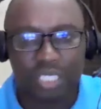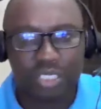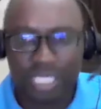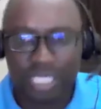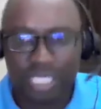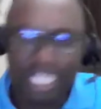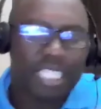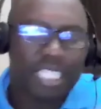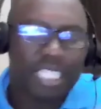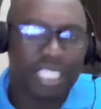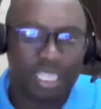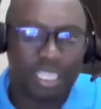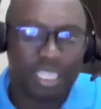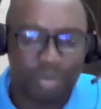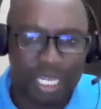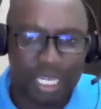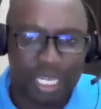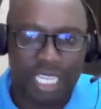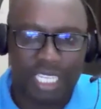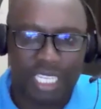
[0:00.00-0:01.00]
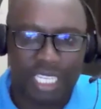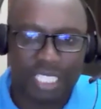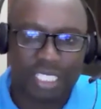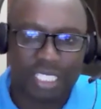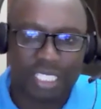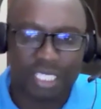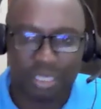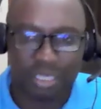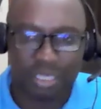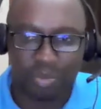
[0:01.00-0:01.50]
Because entertainment, I
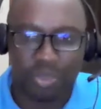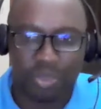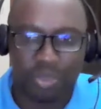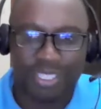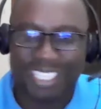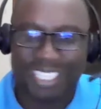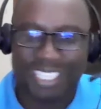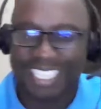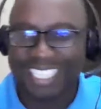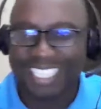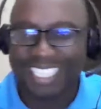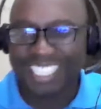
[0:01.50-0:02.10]
guess, is important.